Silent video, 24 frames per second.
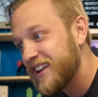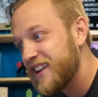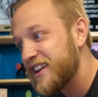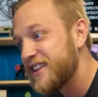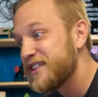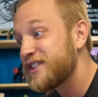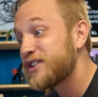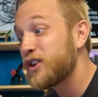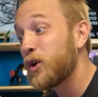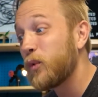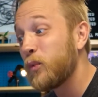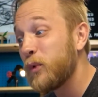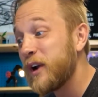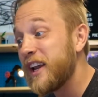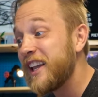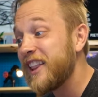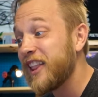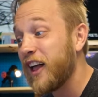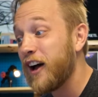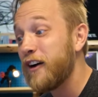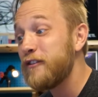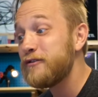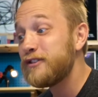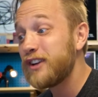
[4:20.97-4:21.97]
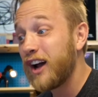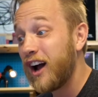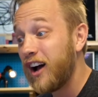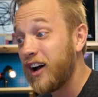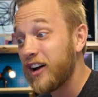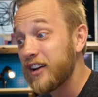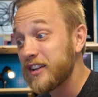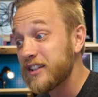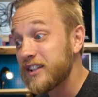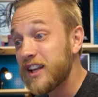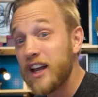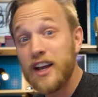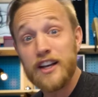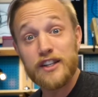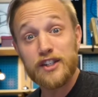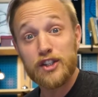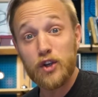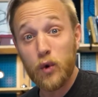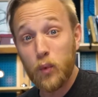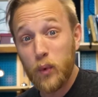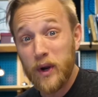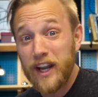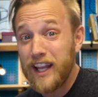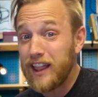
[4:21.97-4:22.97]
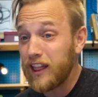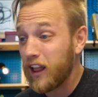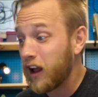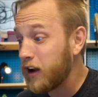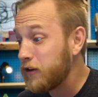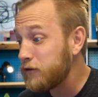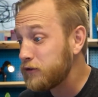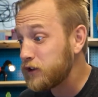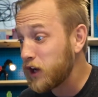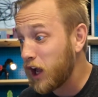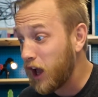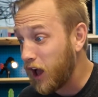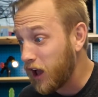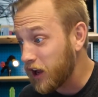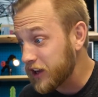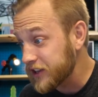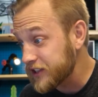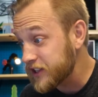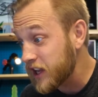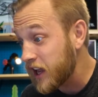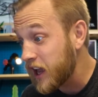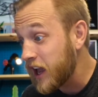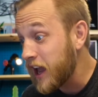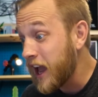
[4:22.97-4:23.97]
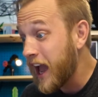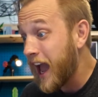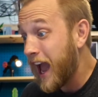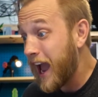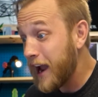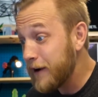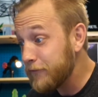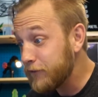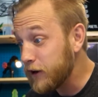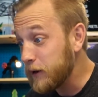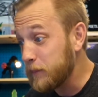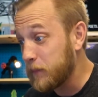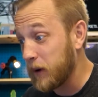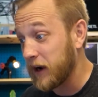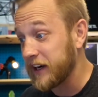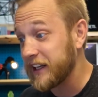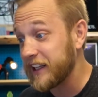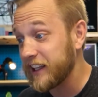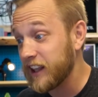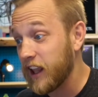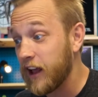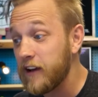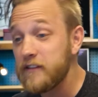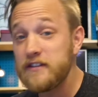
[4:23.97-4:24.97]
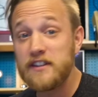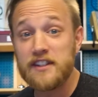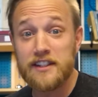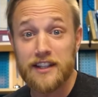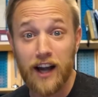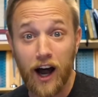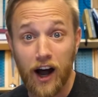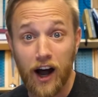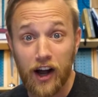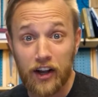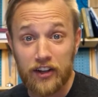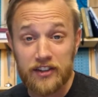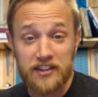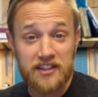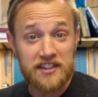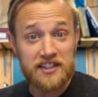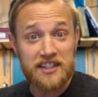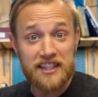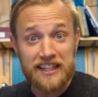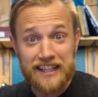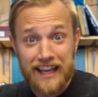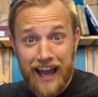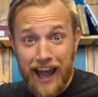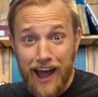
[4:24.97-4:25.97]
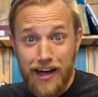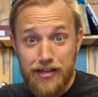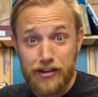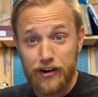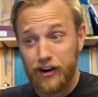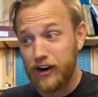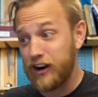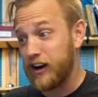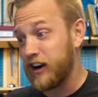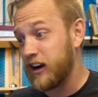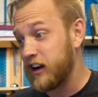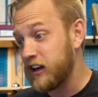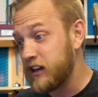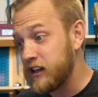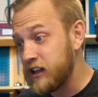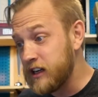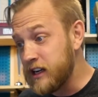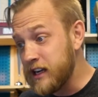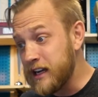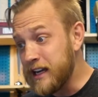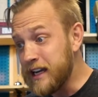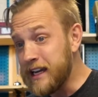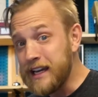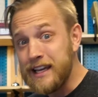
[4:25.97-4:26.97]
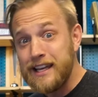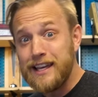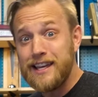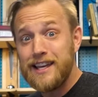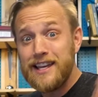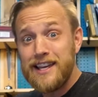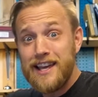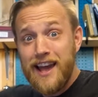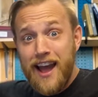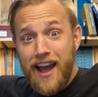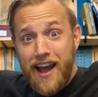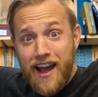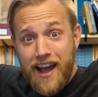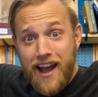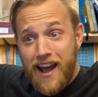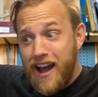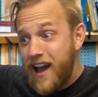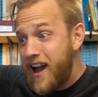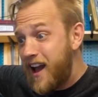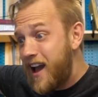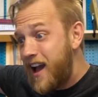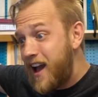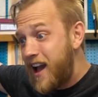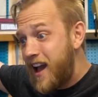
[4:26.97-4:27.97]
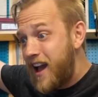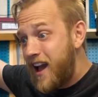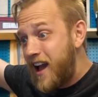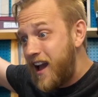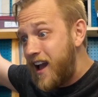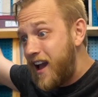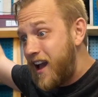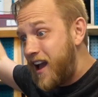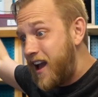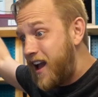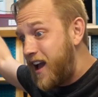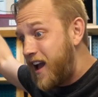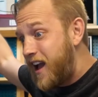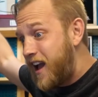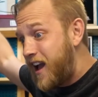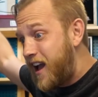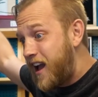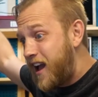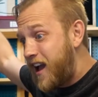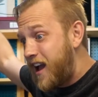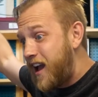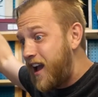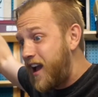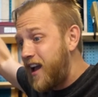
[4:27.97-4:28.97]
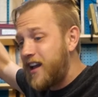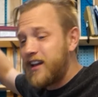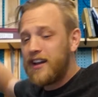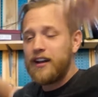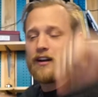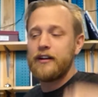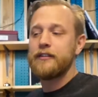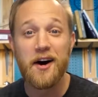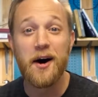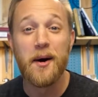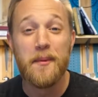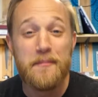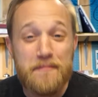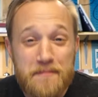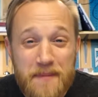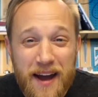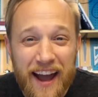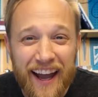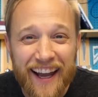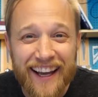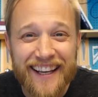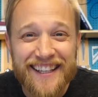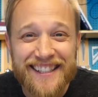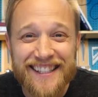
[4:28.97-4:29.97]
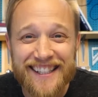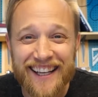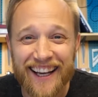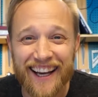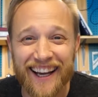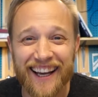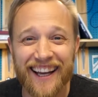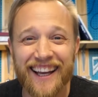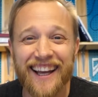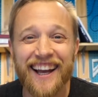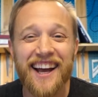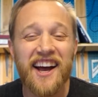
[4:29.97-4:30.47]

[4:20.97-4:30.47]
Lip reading: So we love dolls. So we love dolls. Everybody loves dolls together. Yay! Amazing.